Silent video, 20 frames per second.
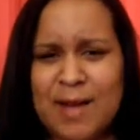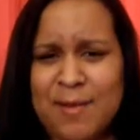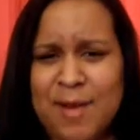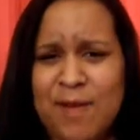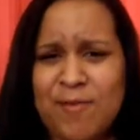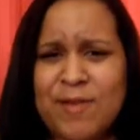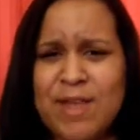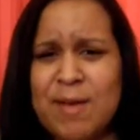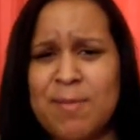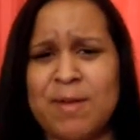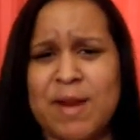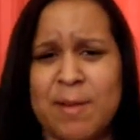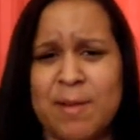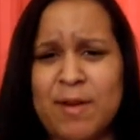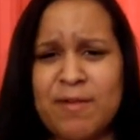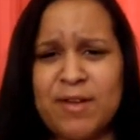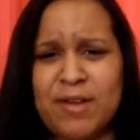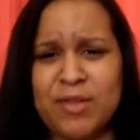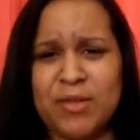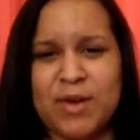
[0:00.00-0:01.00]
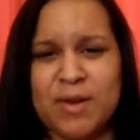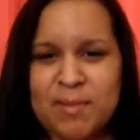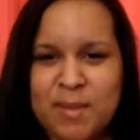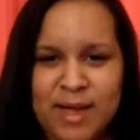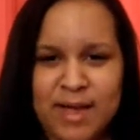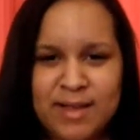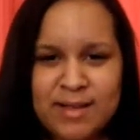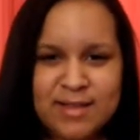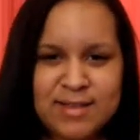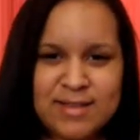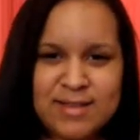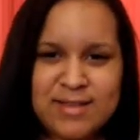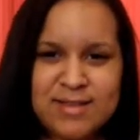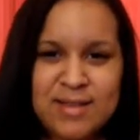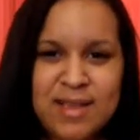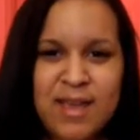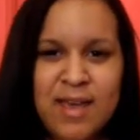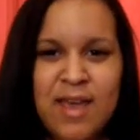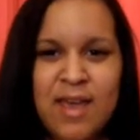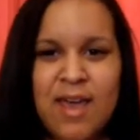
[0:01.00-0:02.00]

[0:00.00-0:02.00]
you have to keep it up every 3 months.